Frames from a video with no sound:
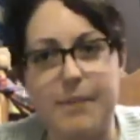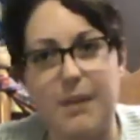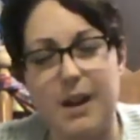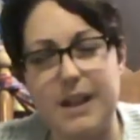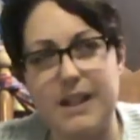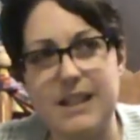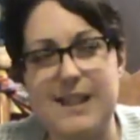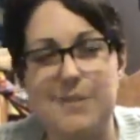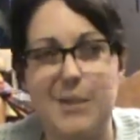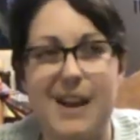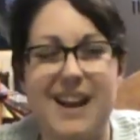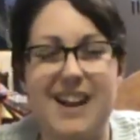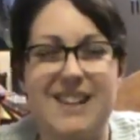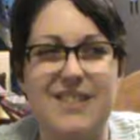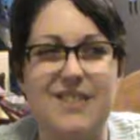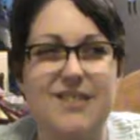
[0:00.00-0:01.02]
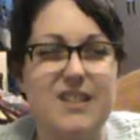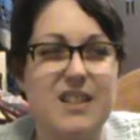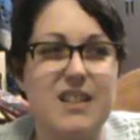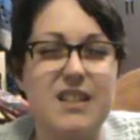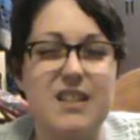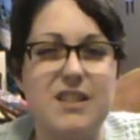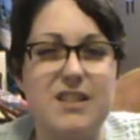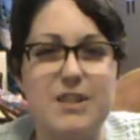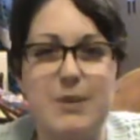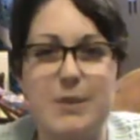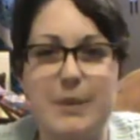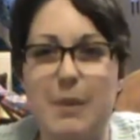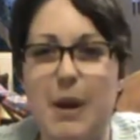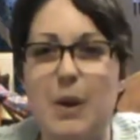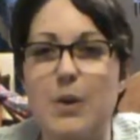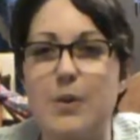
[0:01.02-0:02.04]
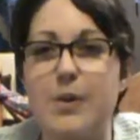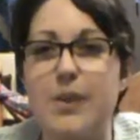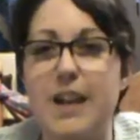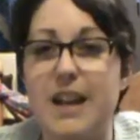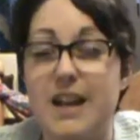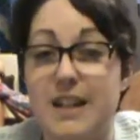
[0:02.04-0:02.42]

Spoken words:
I ended up kind of doing my own thing.